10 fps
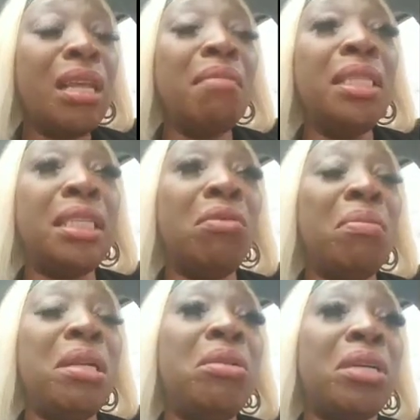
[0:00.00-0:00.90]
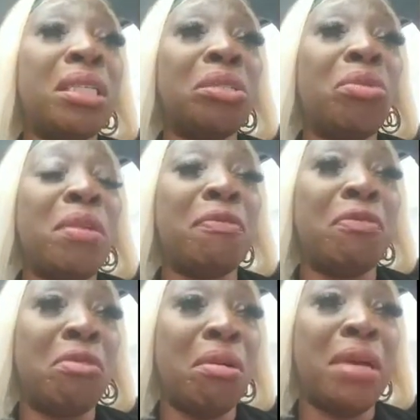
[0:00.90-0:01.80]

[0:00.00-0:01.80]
I said, what I'm looking to before,